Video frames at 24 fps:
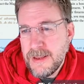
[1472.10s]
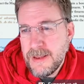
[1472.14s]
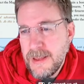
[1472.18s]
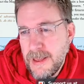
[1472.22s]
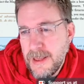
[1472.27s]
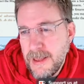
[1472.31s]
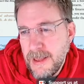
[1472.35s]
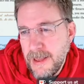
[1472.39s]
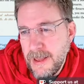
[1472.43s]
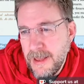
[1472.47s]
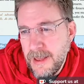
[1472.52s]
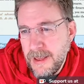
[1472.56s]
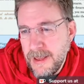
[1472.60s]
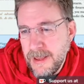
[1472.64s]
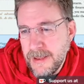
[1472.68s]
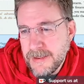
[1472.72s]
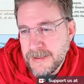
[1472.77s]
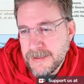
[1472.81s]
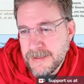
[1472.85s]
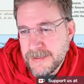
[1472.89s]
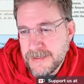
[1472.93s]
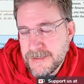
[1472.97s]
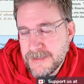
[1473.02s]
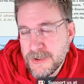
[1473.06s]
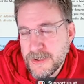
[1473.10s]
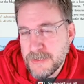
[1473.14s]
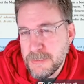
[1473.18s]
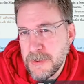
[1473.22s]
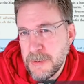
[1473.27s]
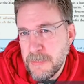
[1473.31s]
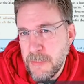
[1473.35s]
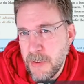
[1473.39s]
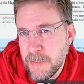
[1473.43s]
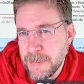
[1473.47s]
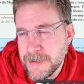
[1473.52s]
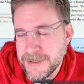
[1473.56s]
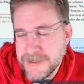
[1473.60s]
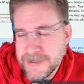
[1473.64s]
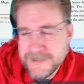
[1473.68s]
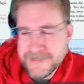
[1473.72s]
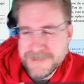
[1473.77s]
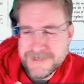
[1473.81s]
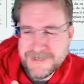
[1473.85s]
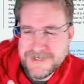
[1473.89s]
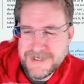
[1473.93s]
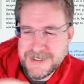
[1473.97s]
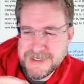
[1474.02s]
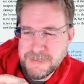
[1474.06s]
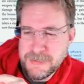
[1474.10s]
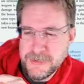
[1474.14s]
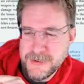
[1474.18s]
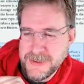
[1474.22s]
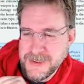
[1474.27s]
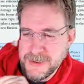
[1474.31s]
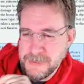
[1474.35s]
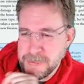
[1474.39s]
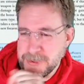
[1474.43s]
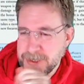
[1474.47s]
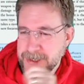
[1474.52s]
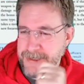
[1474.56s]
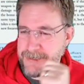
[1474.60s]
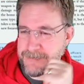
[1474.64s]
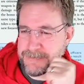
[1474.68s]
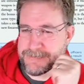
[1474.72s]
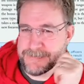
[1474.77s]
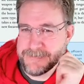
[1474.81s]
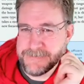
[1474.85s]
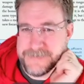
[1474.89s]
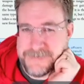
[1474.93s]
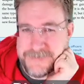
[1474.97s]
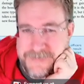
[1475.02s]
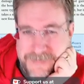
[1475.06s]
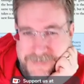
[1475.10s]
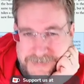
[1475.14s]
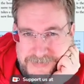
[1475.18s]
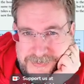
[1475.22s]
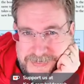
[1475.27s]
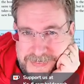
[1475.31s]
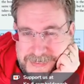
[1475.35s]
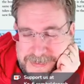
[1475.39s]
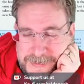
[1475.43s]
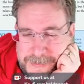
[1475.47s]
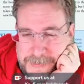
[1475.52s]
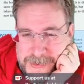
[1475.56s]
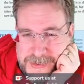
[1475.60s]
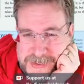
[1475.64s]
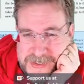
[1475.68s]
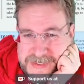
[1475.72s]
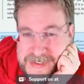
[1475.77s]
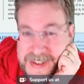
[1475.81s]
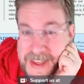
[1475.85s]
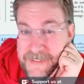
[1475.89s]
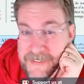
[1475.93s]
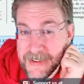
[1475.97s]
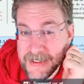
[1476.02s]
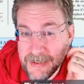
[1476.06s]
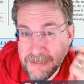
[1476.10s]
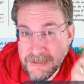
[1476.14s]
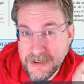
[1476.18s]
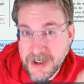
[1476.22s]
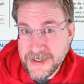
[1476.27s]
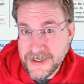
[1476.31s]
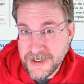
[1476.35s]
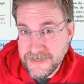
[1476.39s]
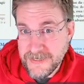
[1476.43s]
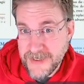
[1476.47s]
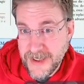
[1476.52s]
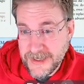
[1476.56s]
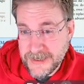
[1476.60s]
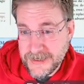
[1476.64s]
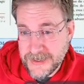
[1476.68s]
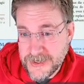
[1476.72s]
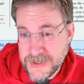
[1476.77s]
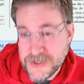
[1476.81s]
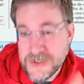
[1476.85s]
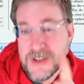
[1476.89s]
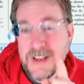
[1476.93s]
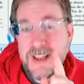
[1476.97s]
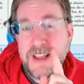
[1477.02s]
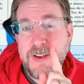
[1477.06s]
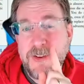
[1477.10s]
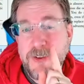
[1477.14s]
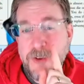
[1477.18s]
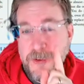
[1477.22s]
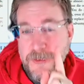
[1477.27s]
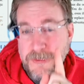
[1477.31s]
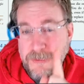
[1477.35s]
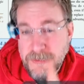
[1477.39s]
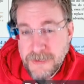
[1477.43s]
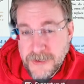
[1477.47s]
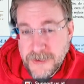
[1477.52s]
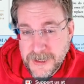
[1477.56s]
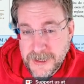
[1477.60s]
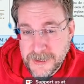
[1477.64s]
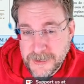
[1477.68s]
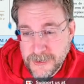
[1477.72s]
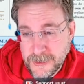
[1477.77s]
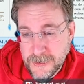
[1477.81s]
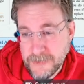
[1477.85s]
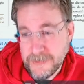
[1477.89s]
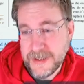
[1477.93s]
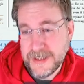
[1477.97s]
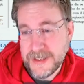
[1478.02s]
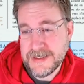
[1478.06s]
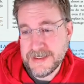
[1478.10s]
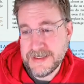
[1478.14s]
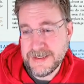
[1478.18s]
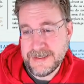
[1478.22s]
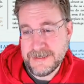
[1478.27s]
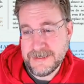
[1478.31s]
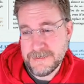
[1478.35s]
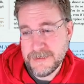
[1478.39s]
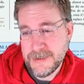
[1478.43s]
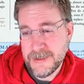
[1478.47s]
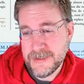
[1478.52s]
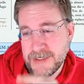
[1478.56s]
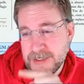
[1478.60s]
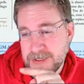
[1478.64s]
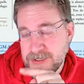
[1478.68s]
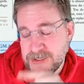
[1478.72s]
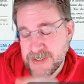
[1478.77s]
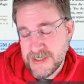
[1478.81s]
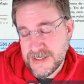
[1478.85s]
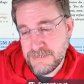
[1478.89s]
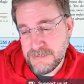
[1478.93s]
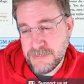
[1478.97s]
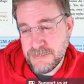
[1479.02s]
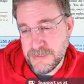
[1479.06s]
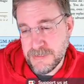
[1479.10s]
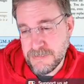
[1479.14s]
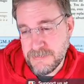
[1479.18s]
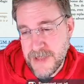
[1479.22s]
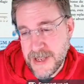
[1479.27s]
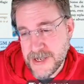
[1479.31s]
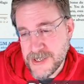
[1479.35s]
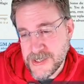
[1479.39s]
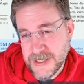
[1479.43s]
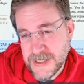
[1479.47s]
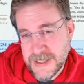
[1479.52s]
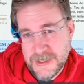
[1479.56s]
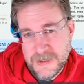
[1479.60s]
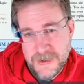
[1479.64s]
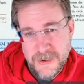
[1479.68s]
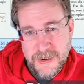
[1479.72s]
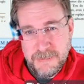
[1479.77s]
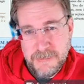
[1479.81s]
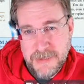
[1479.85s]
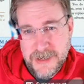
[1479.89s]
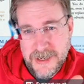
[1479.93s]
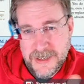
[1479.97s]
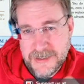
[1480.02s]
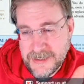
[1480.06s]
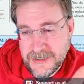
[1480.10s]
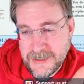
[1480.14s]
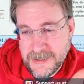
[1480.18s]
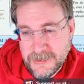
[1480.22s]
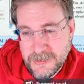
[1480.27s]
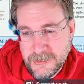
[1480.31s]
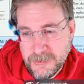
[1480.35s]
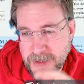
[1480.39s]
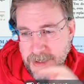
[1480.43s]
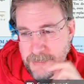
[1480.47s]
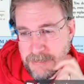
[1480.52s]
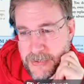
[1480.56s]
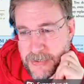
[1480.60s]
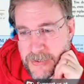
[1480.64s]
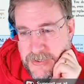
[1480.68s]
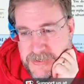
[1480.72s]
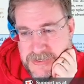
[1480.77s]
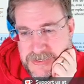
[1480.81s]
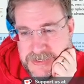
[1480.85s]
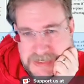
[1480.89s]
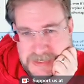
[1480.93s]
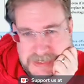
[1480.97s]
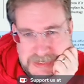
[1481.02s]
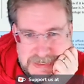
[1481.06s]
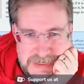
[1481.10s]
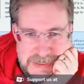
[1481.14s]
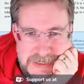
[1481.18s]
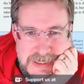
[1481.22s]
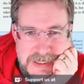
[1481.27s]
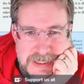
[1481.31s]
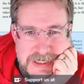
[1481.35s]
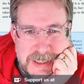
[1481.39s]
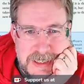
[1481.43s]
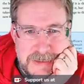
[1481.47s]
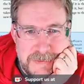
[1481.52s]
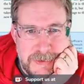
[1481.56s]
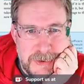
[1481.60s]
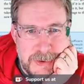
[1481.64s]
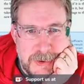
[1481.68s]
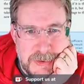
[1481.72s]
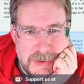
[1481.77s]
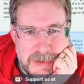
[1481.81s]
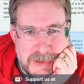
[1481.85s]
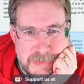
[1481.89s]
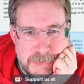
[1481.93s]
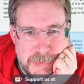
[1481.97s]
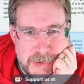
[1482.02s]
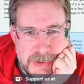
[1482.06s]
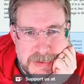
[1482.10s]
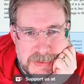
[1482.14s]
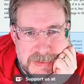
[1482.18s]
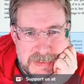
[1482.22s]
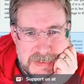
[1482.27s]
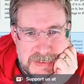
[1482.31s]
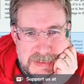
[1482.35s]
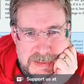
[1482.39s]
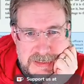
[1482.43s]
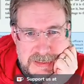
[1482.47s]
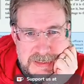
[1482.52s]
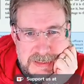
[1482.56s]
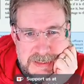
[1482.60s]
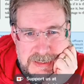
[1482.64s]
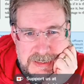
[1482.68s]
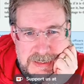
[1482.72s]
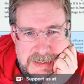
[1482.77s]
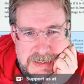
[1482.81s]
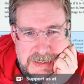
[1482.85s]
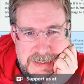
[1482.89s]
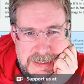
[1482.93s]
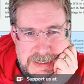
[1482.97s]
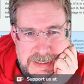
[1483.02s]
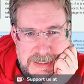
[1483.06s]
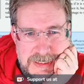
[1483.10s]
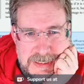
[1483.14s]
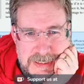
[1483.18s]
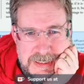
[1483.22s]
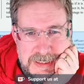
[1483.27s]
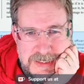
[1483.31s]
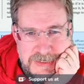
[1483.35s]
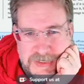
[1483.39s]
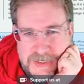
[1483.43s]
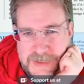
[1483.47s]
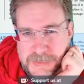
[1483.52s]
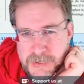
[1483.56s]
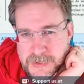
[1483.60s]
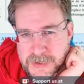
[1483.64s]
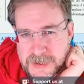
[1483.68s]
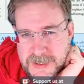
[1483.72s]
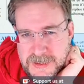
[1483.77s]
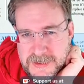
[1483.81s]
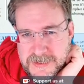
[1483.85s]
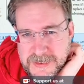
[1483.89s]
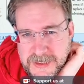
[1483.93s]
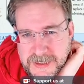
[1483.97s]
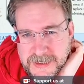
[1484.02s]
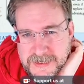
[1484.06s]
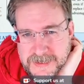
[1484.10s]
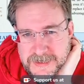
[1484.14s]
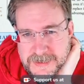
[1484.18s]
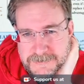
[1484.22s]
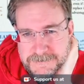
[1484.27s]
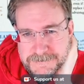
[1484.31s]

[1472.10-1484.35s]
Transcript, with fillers: uh, took me a moment. Let's put it that way, which is having the right advantage configured correctly. Because I just put magical on, but I didn't do that box. I forgot this box. I'll just put these things in.